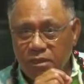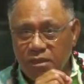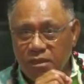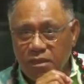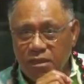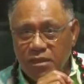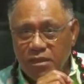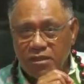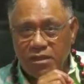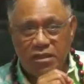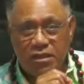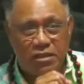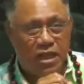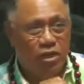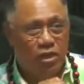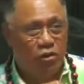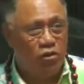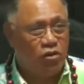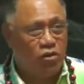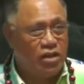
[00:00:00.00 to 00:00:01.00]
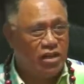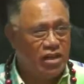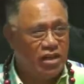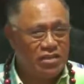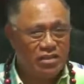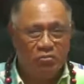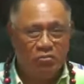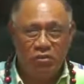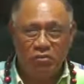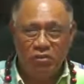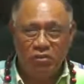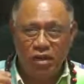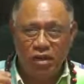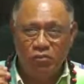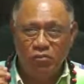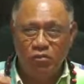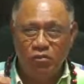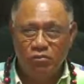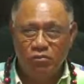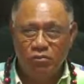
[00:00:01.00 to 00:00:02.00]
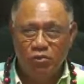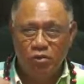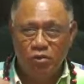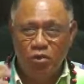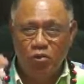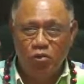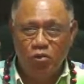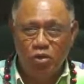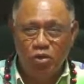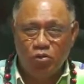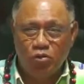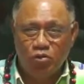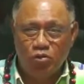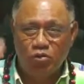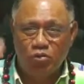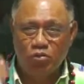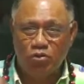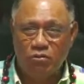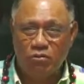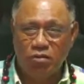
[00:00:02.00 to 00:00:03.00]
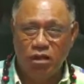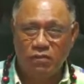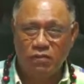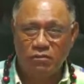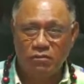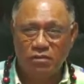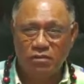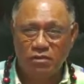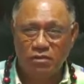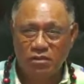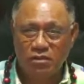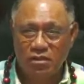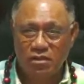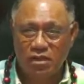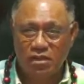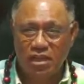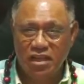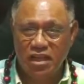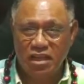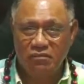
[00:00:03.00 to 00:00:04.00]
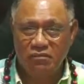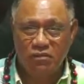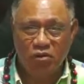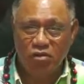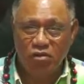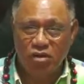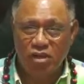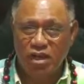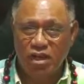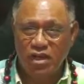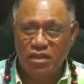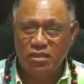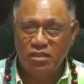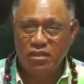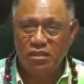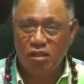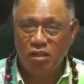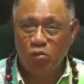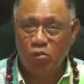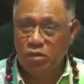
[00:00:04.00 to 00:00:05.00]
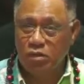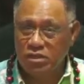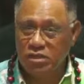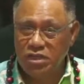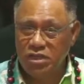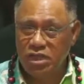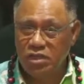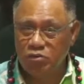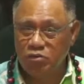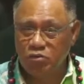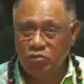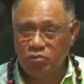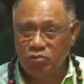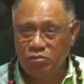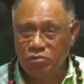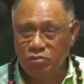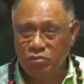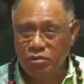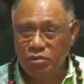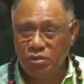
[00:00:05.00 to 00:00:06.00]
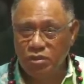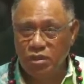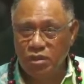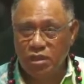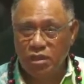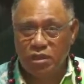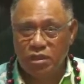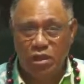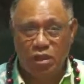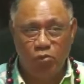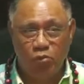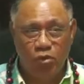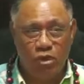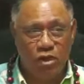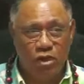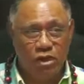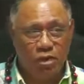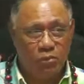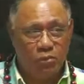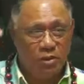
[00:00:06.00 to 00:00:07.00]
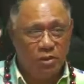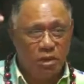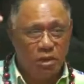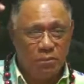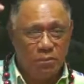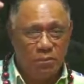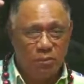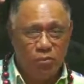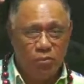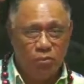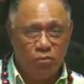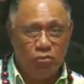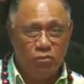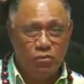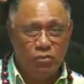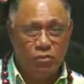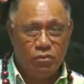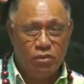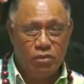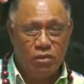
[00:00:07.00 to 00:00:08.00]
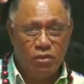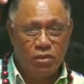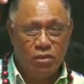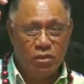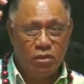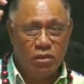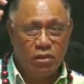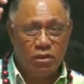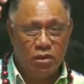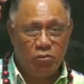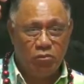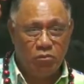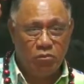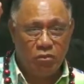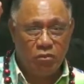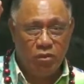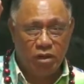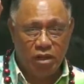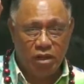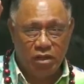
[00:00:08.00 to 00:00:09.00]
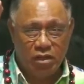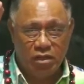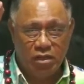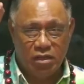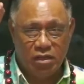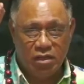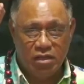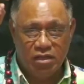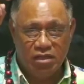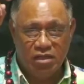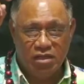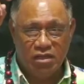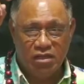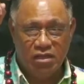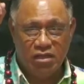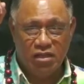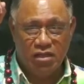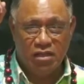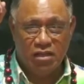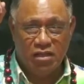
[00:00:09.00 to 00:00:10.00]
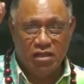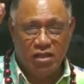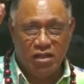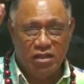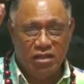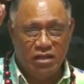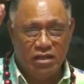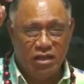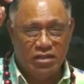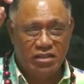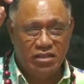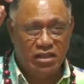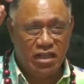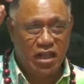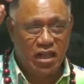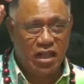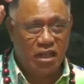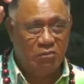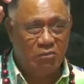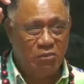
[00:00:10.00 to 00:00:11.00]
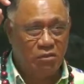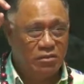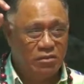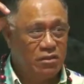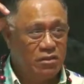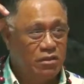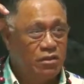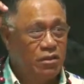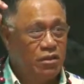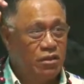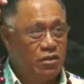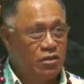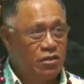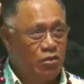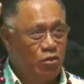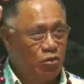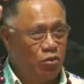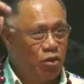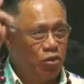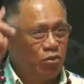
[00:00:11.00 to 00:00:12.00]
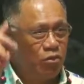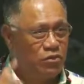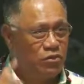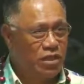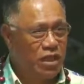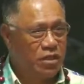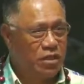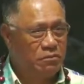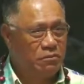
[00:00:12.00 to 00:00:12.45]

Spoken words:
Did they organize a revival for the Holy Ghost to arrive? Did they ever organize it? What did they do? They went up in the upper room and they were praying. And the next thing that happens, the Holy Ghost came.